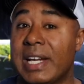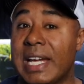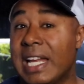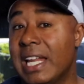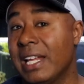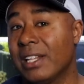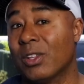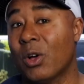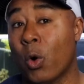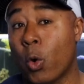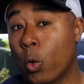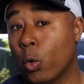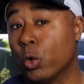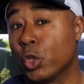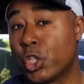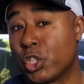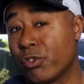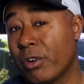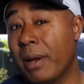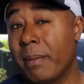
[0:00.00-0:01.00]
eating the
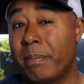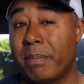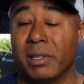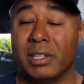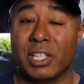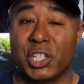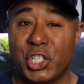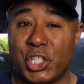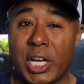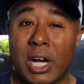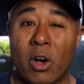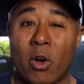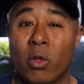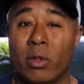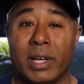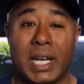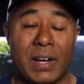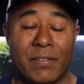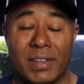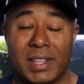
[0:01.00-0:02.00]
whole shrimp and the
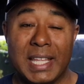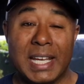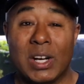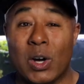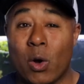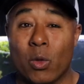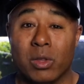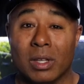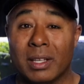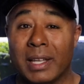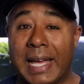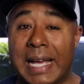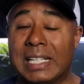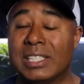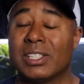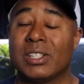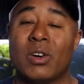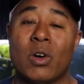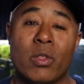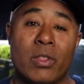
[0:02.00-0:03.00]
shell and everything, all the
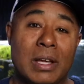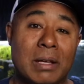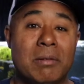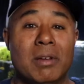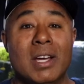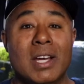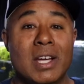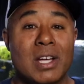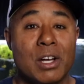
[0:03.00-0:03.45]
legs and all the